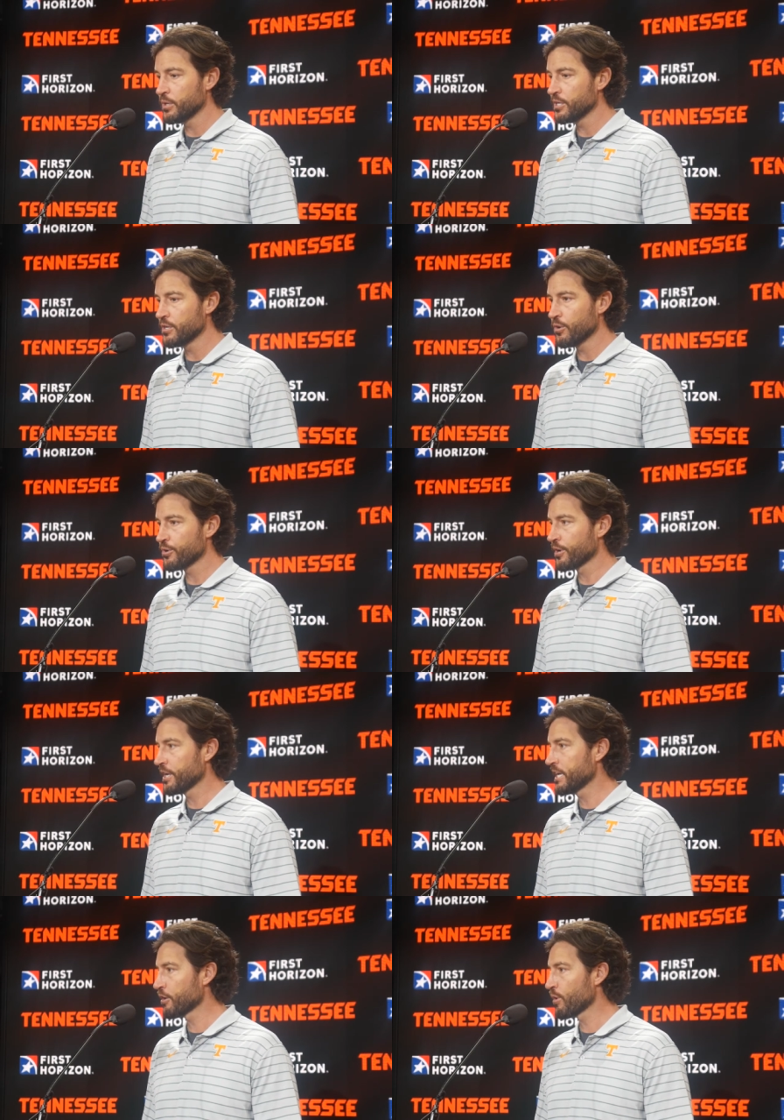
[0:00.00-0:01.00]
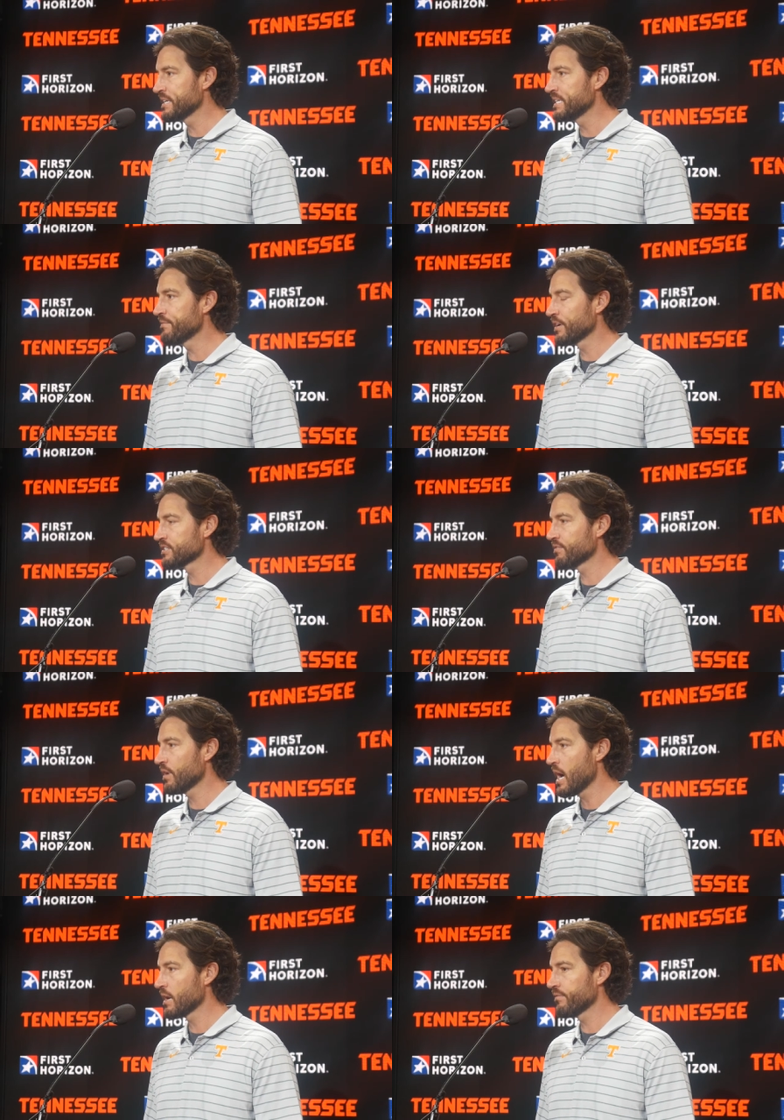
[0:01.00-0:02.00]
but you know you're going to get great
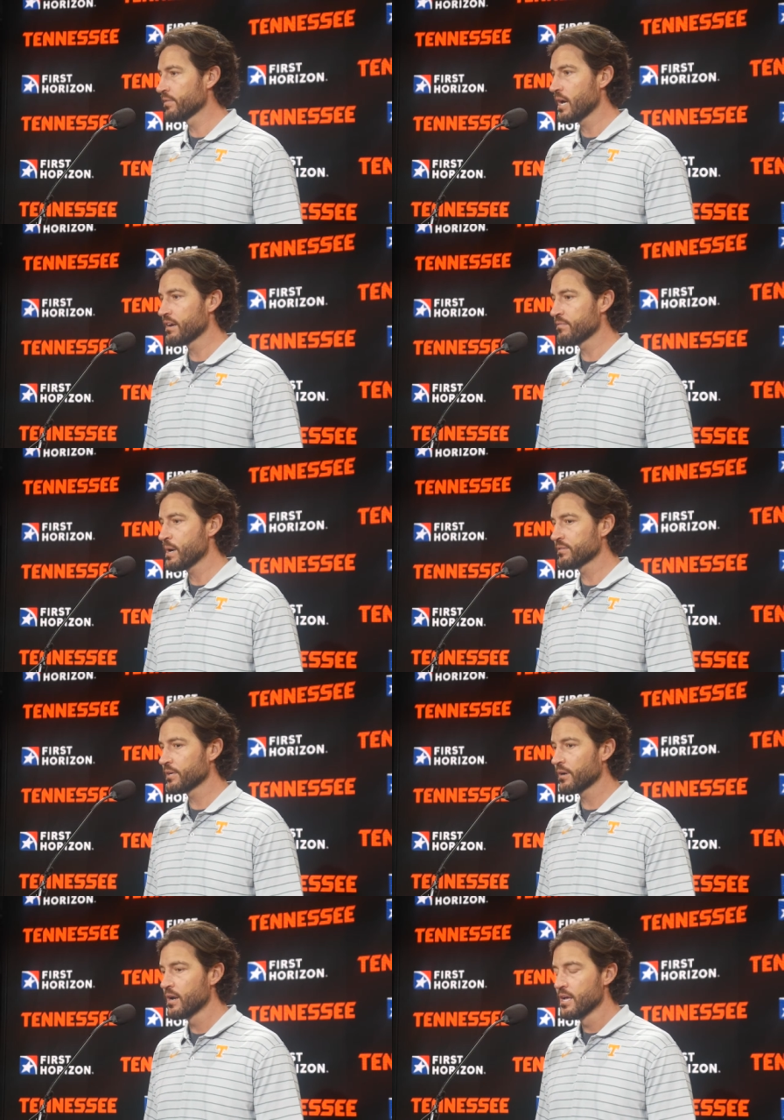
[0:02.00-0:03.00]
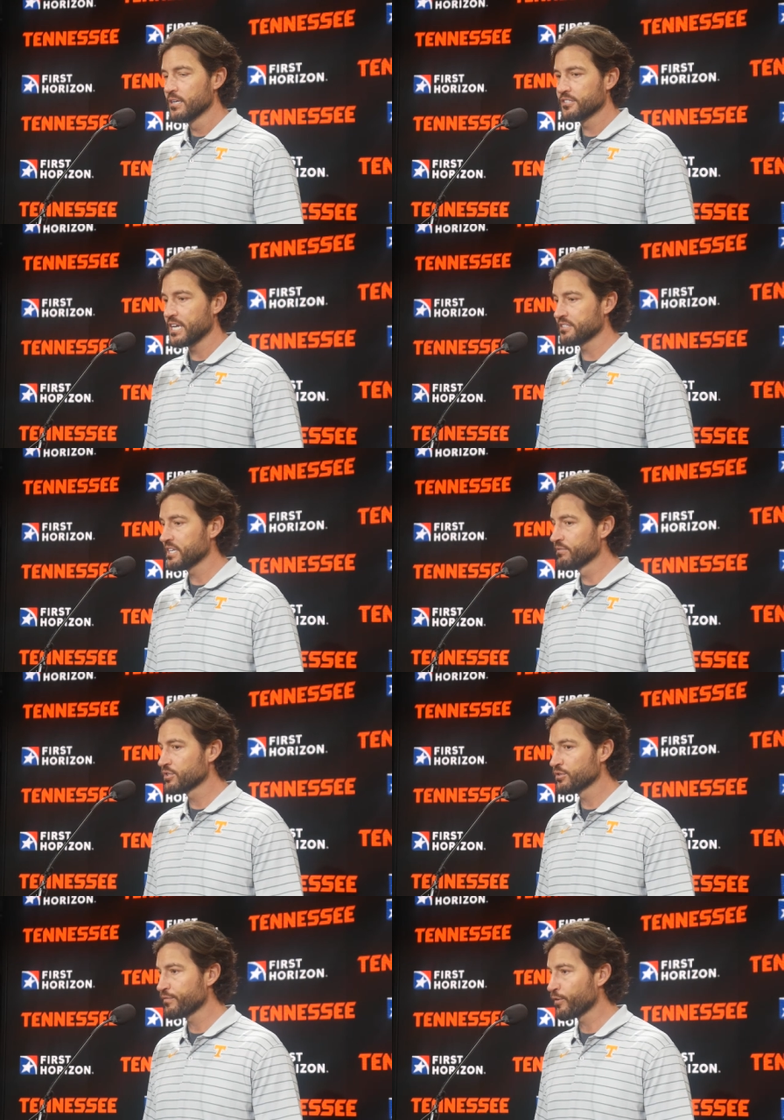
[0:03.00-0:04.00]
defensive out of him out there. Seth
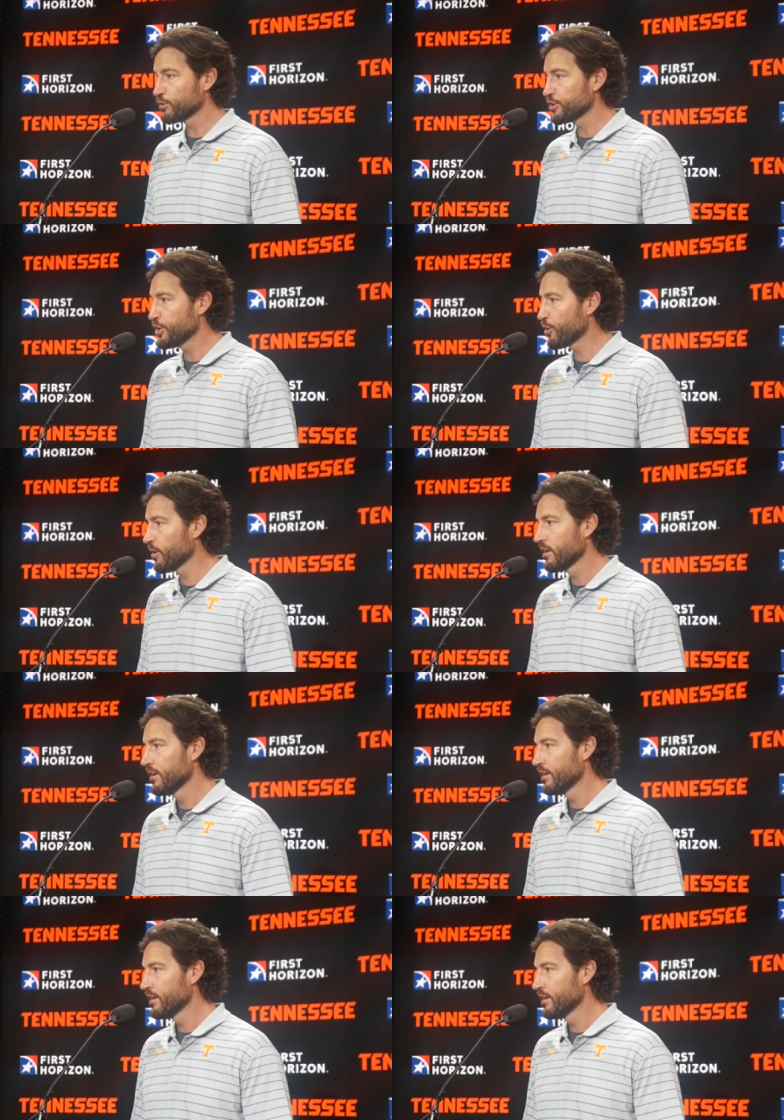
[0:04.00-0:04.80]
Stevenson's first year